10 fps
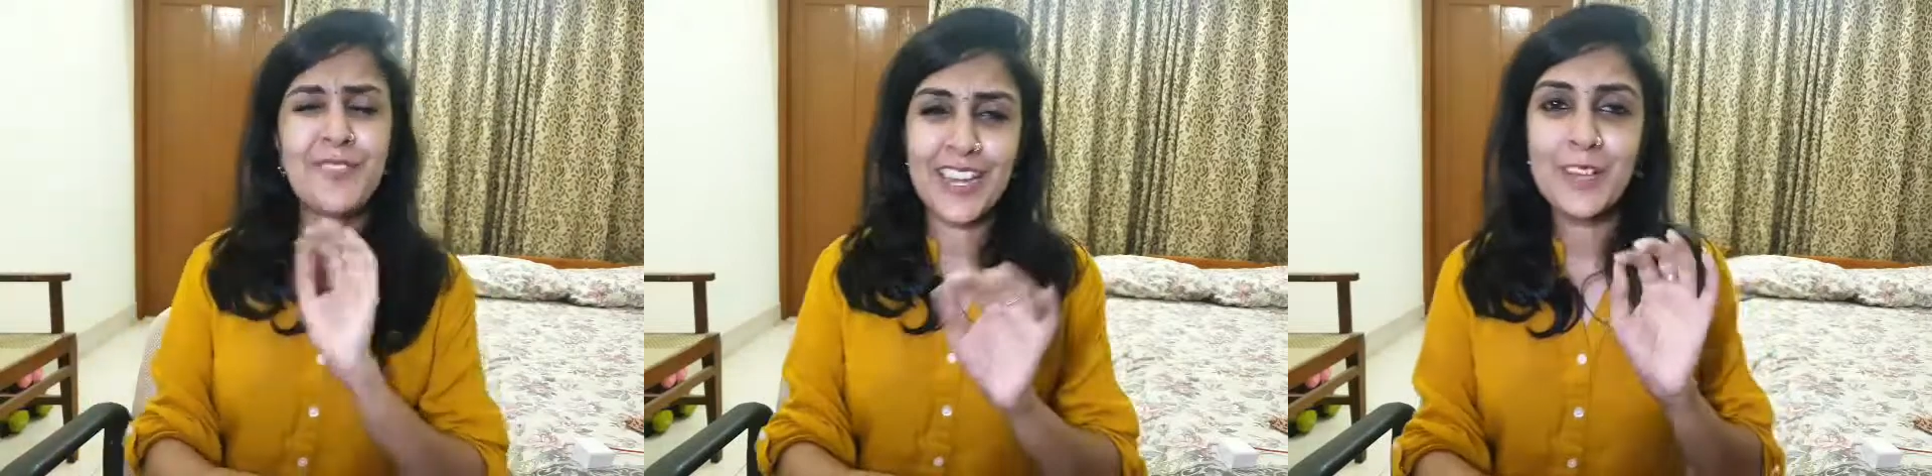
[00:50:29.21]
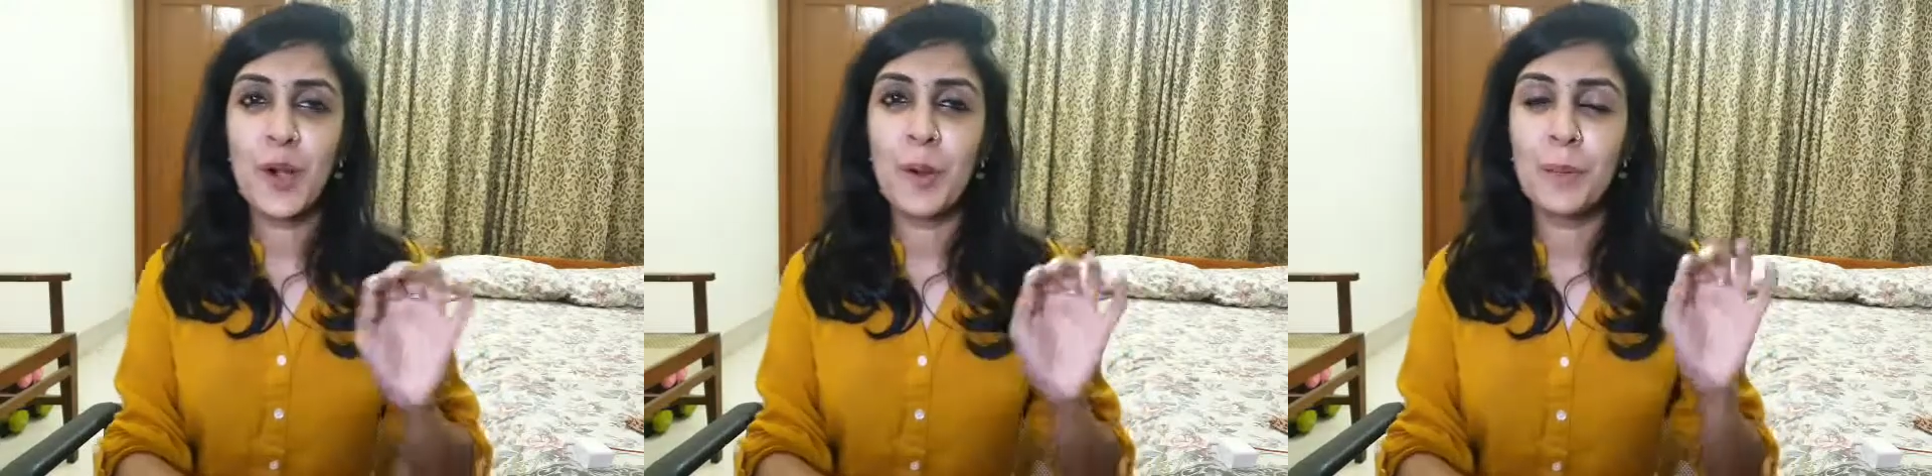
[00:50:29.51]

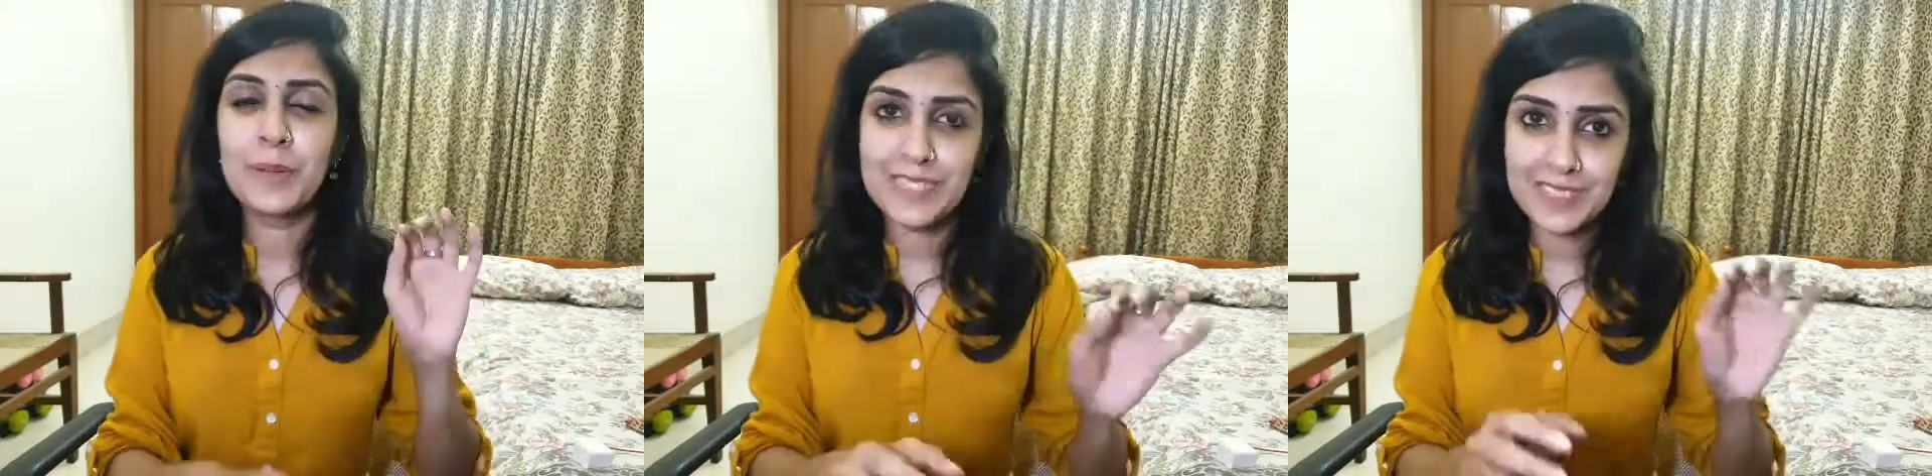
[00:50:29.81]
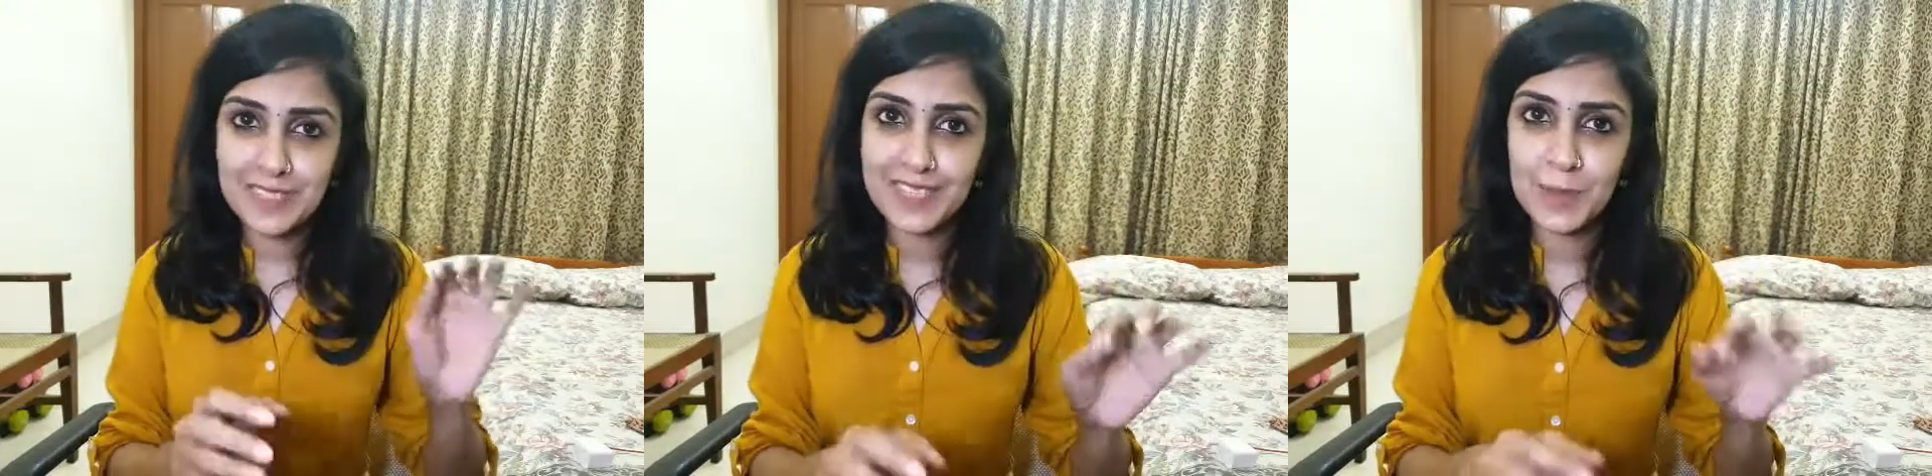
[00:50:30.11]
very common
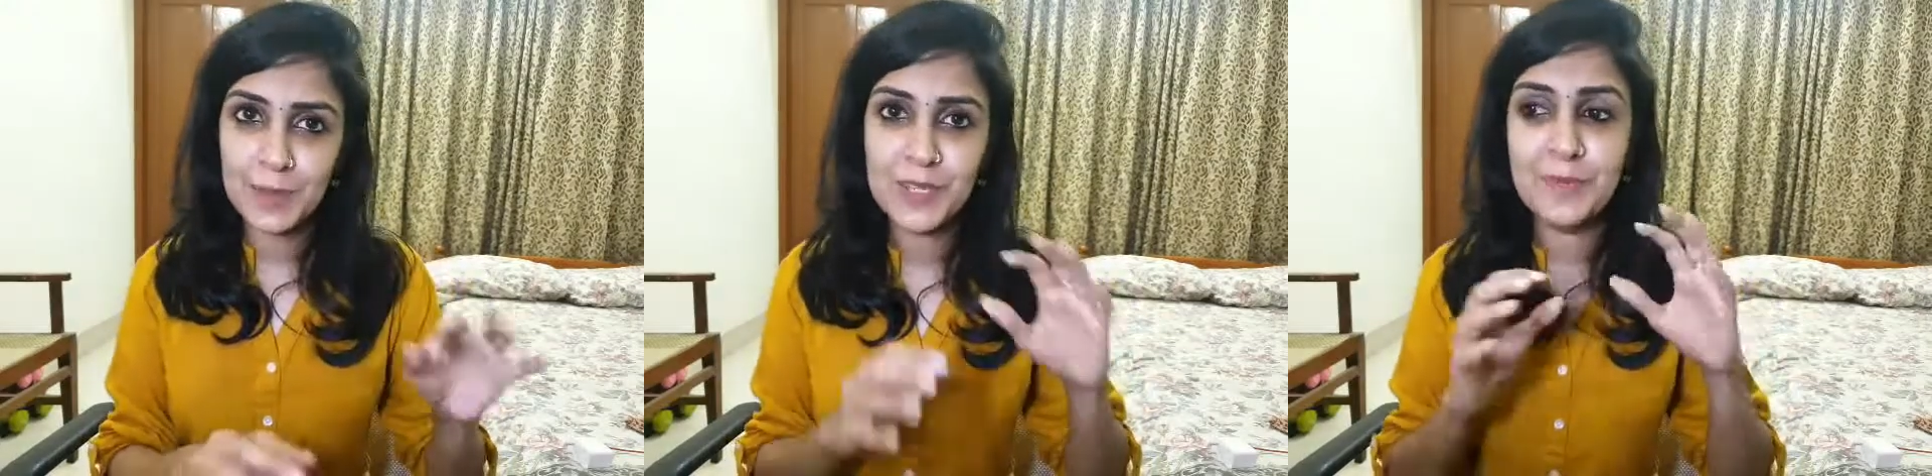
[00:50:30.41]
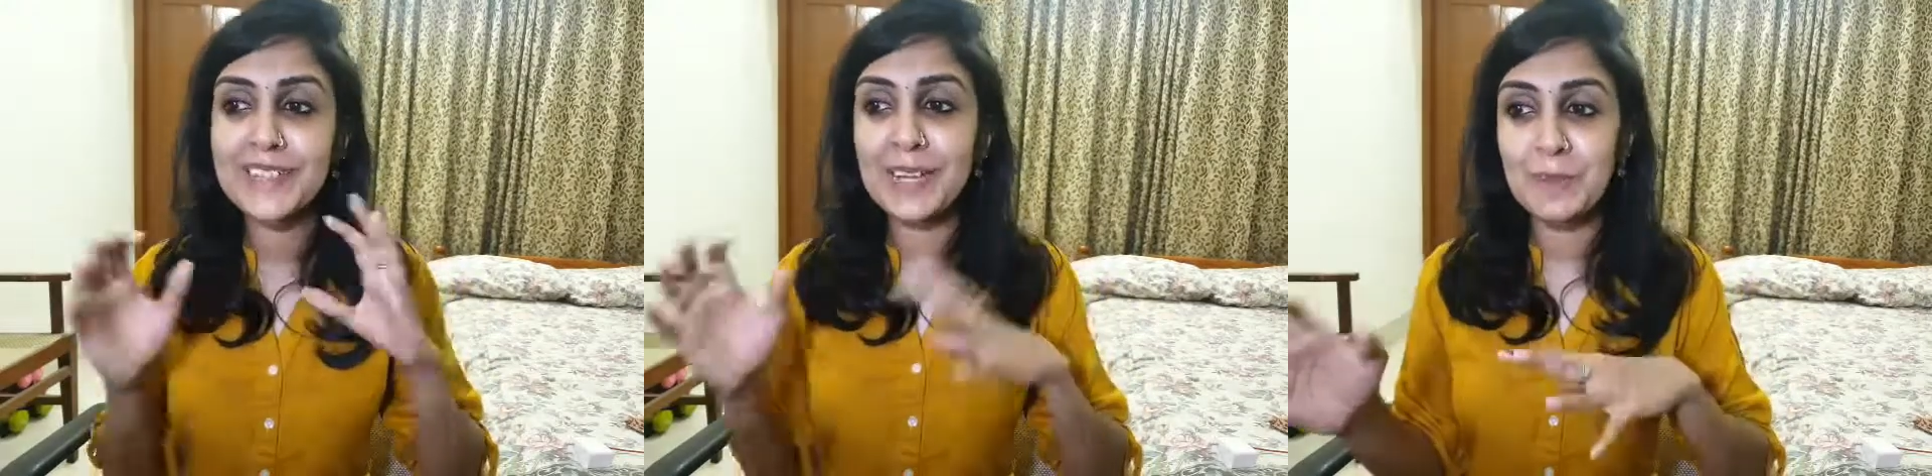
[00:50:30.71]

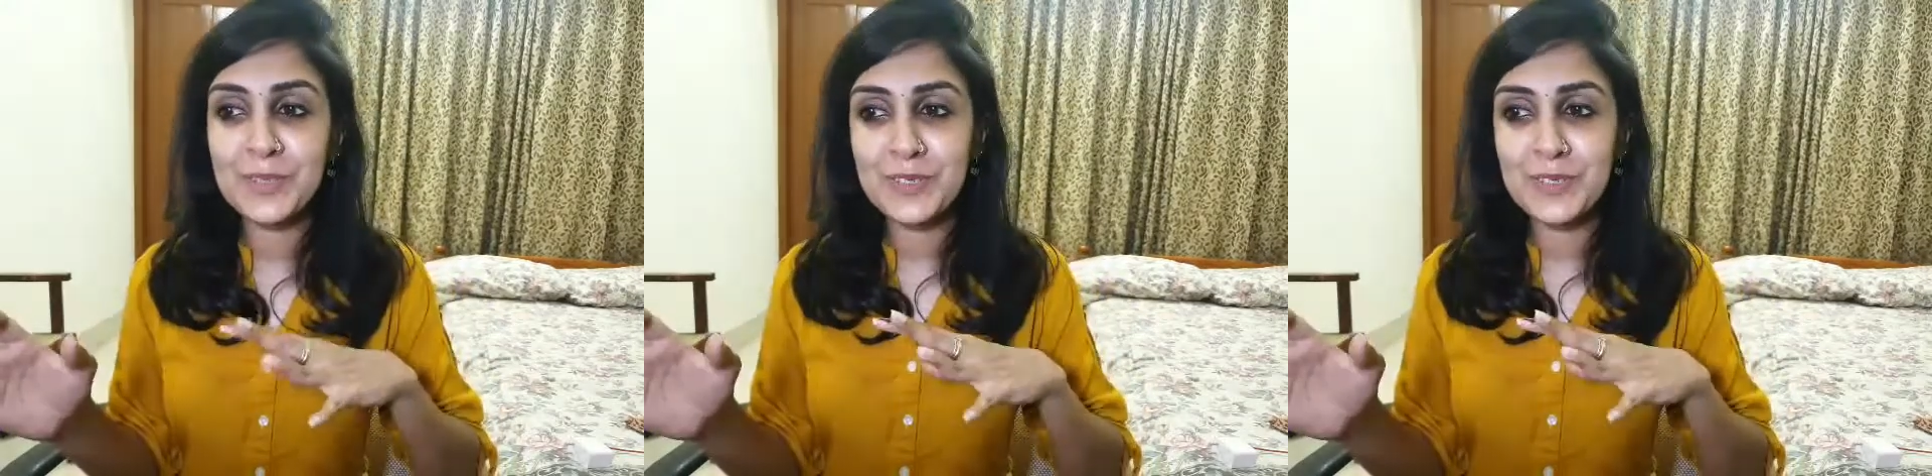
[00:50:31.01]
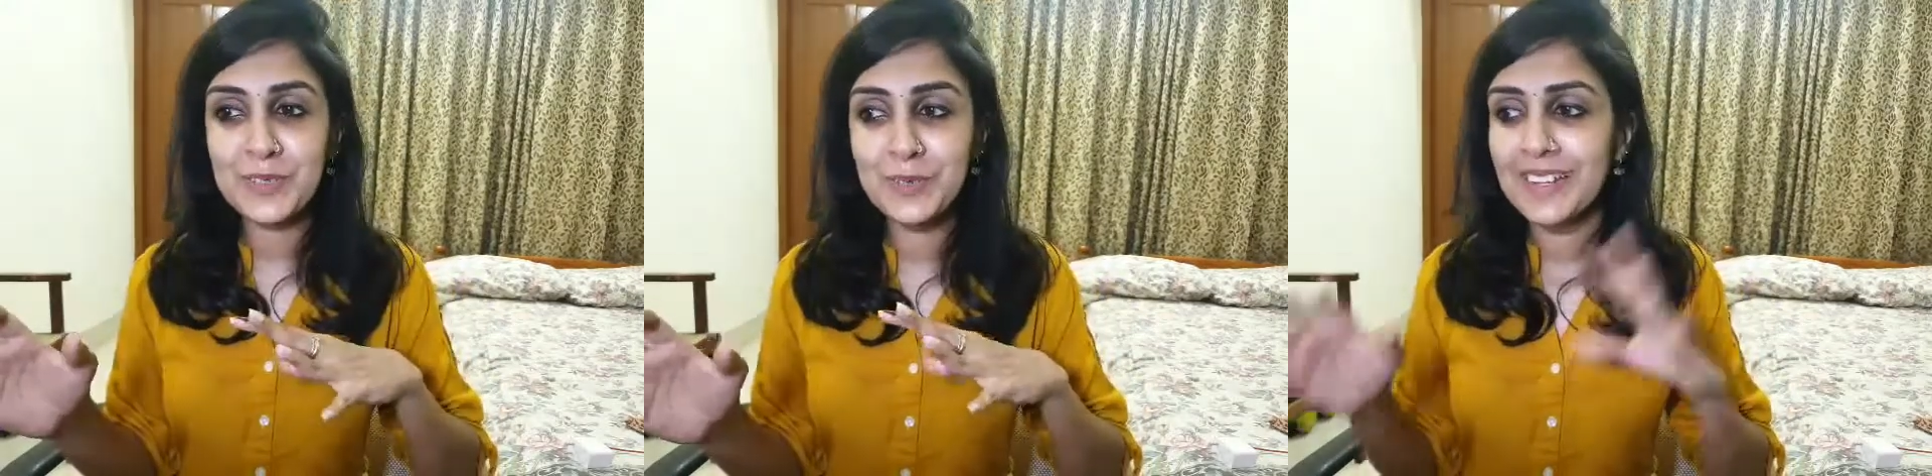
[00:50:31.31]
misconception when it
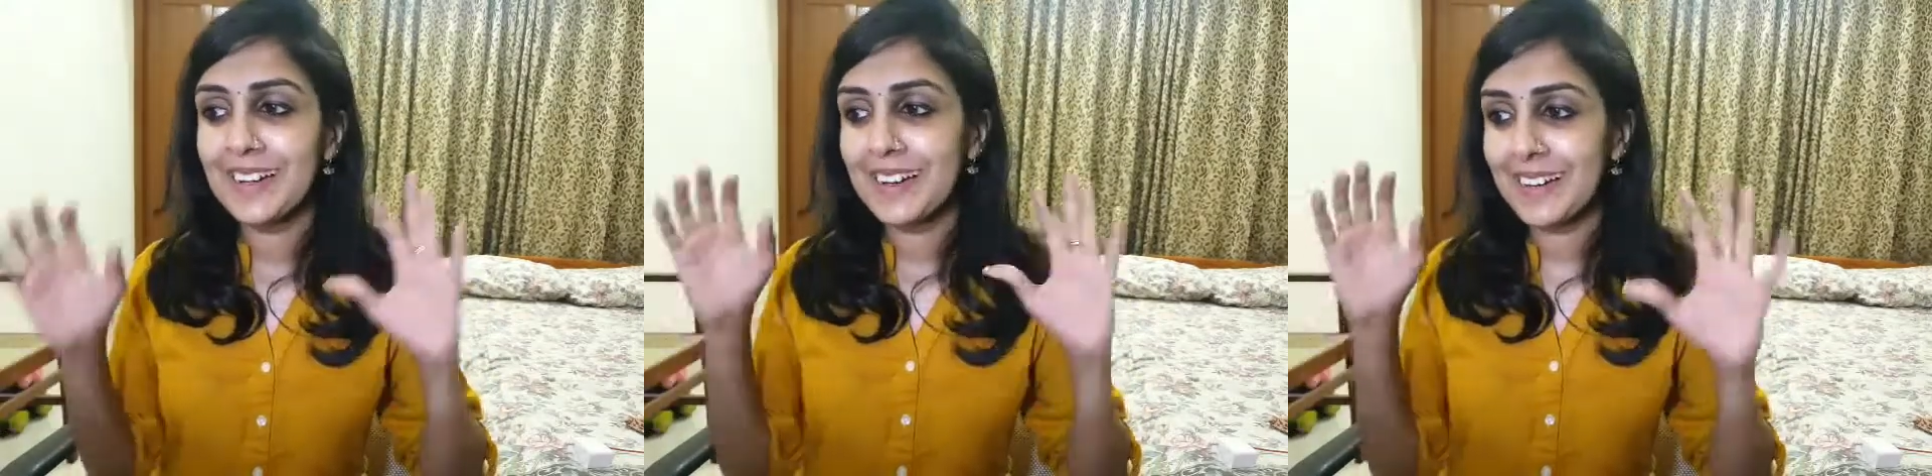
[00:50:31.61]
comes to